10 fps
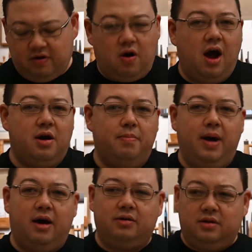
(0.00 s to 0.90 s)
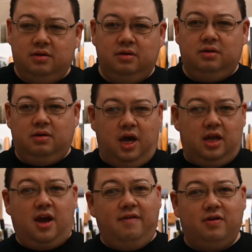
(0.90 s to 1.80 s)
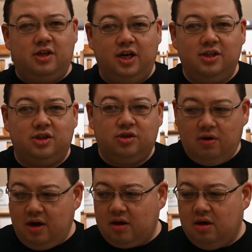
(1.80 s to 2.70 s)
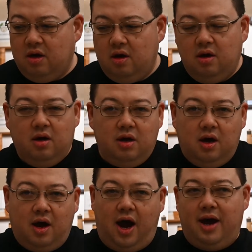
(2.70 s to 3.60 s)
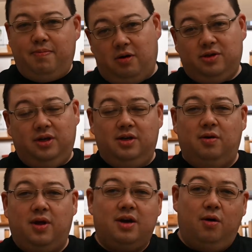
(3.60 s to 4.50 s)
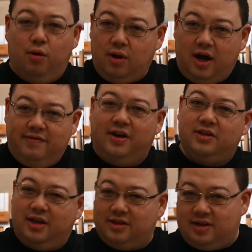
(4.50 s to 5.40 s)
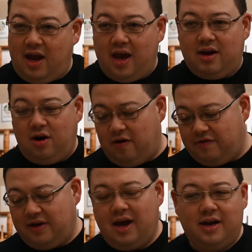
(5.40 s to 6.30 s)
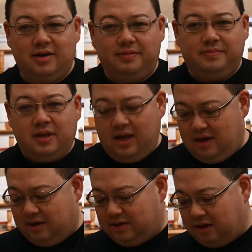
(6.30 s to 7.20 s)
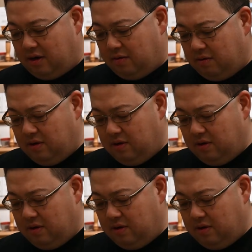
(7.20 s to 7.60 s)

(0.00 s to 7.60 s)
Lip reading: you're out and about and you have to change a string, I personally don't like a whole lot of excess hanging off of the end. So,